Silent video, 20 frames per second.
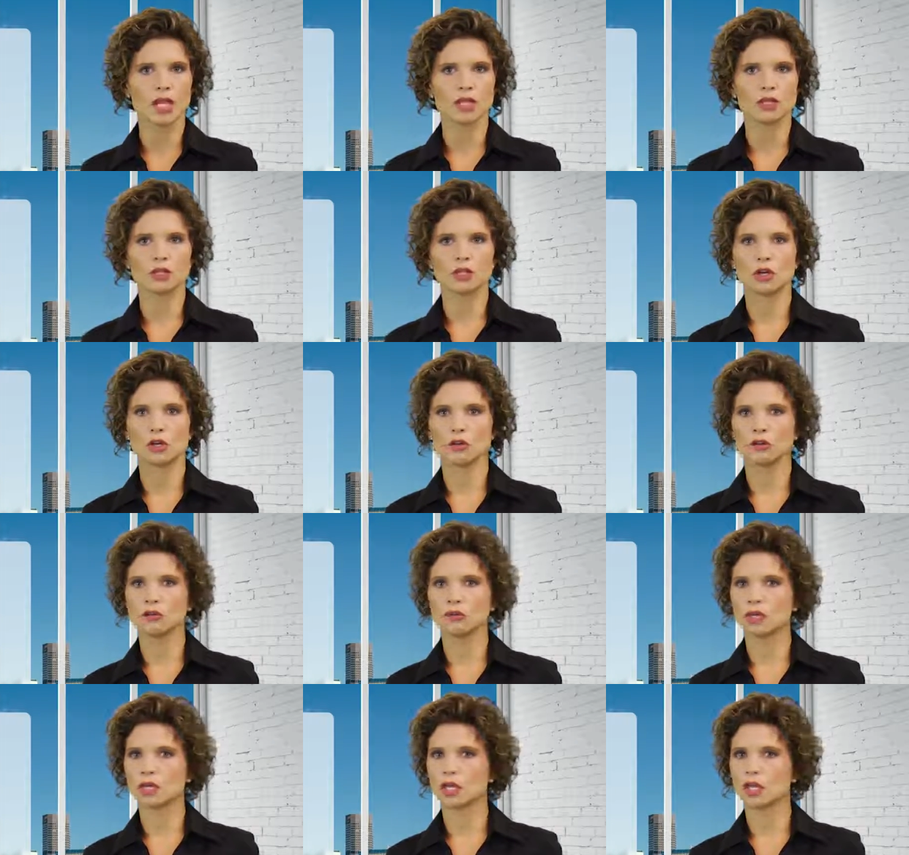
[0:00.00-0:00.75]
You know,
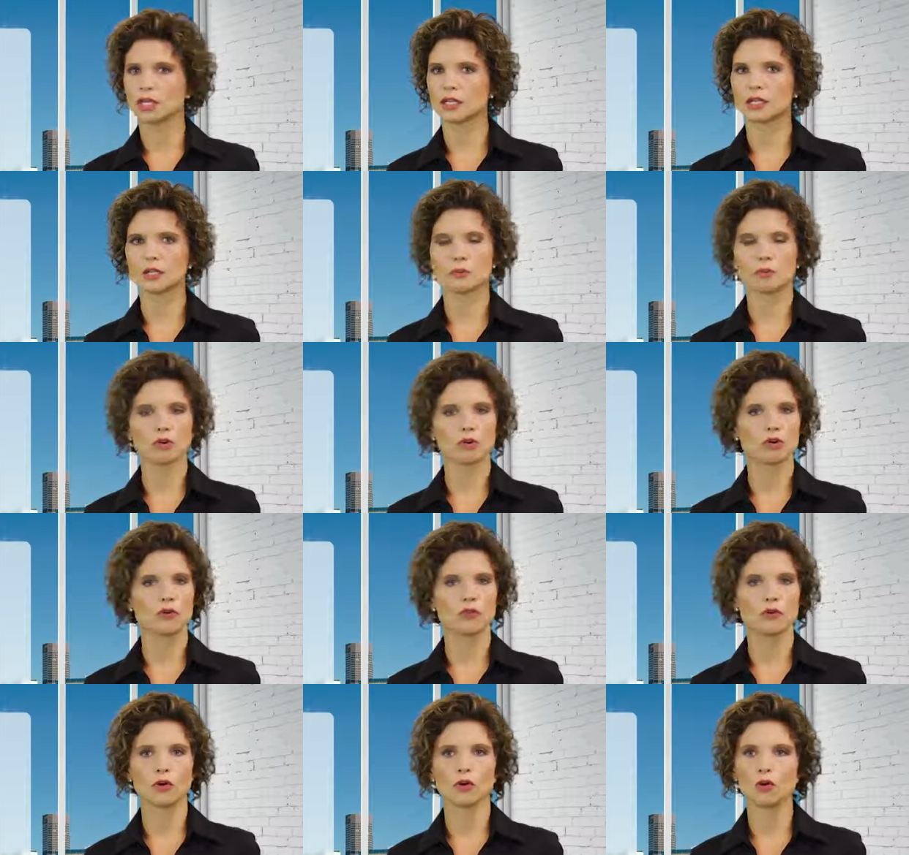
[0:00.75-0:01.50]
you can get an
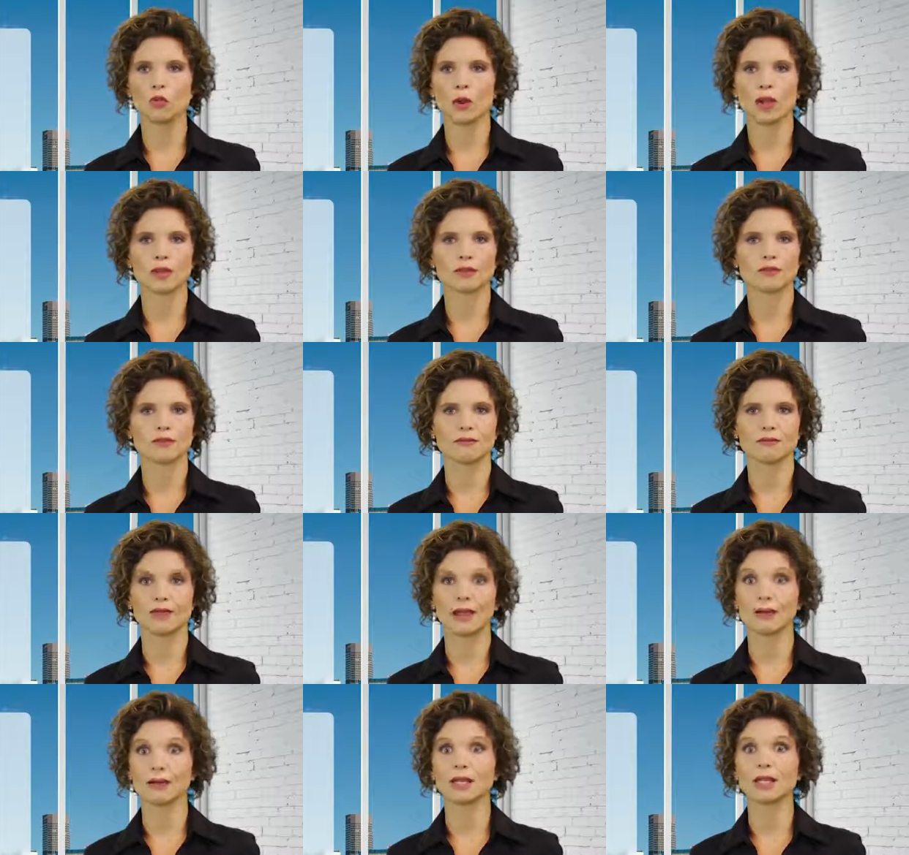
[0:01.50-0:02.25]
approval with
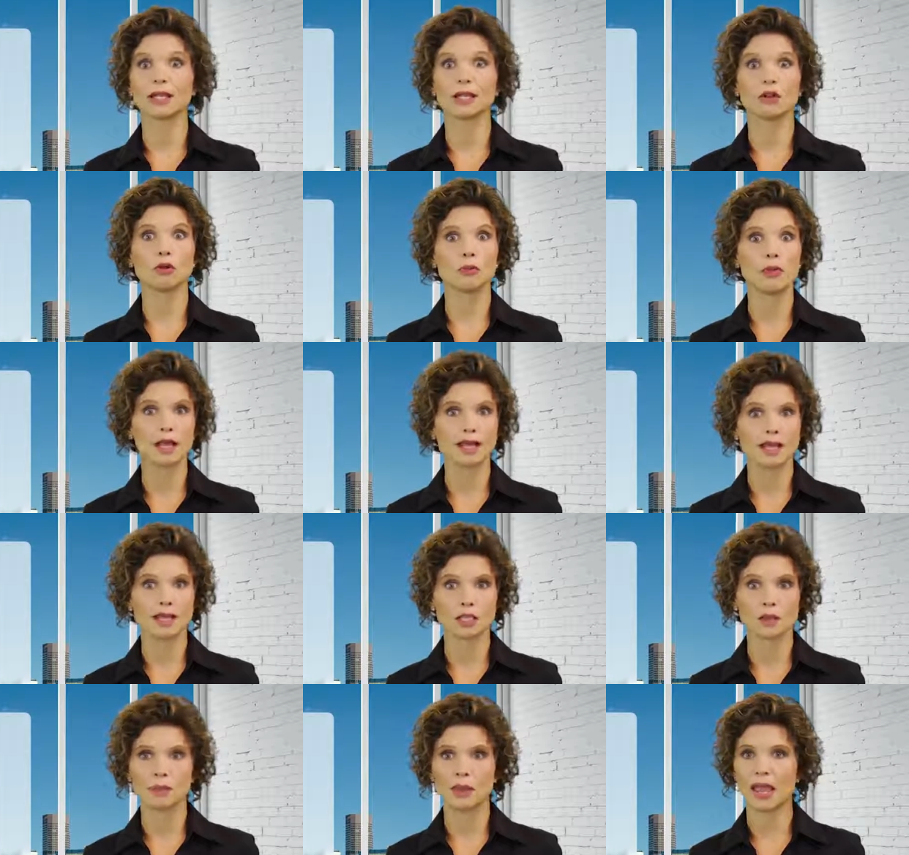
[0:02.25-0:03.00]
very little
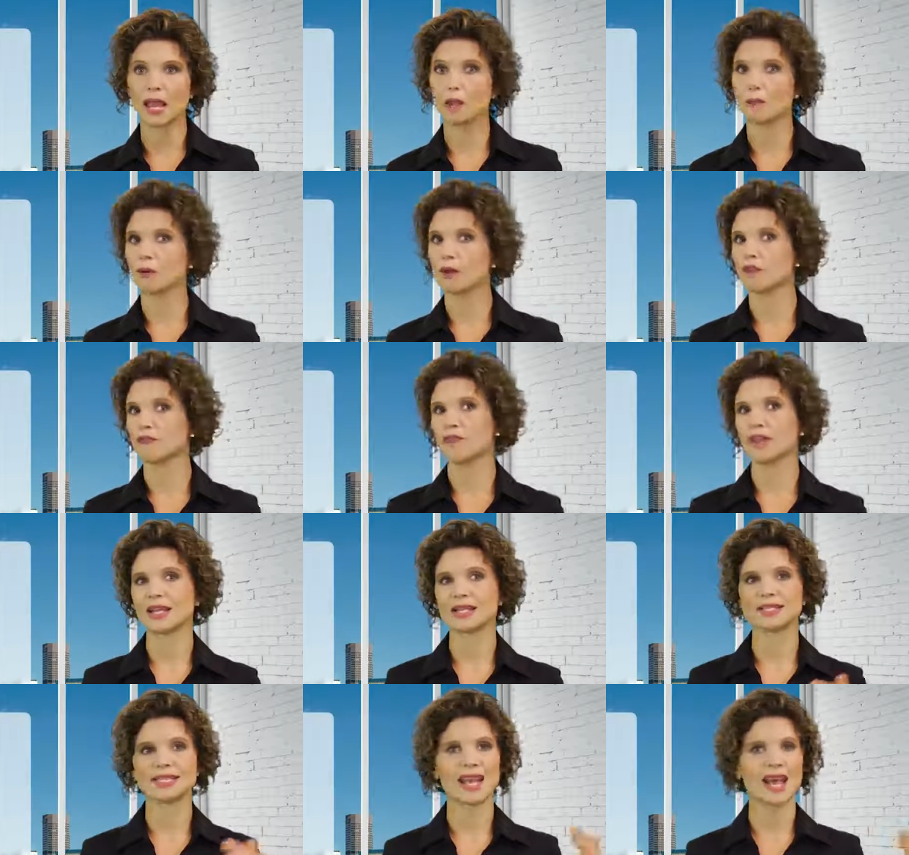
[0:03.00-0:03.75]
money in the bank, but
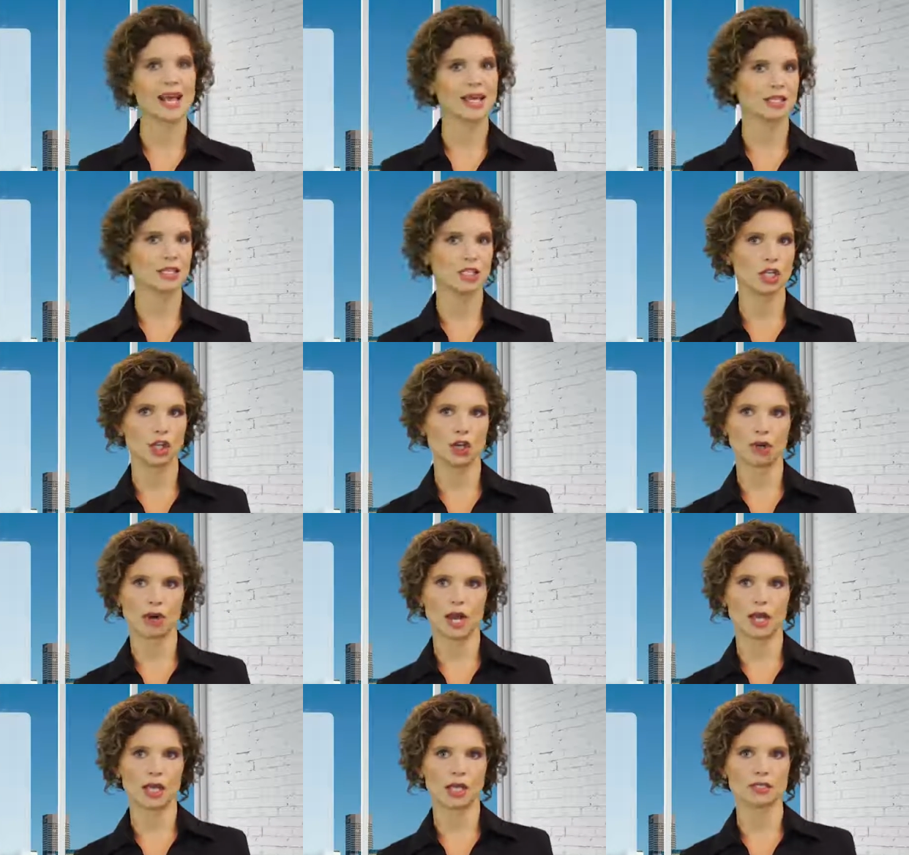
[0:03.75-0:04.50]
fantastic
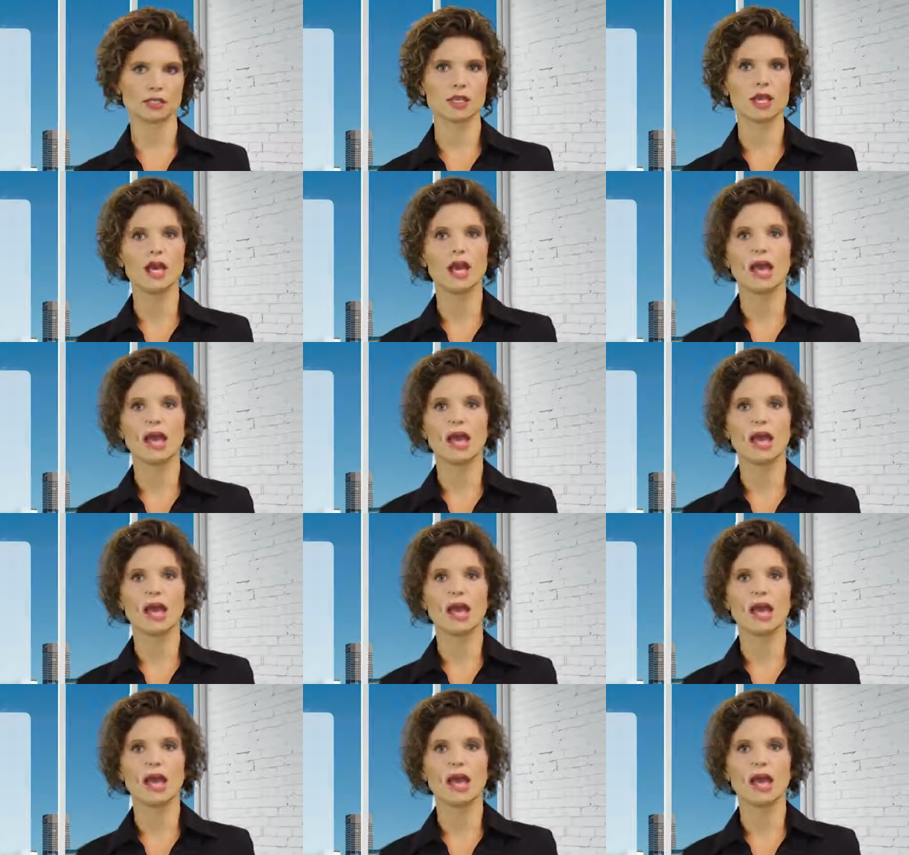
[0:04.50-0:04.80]
credit.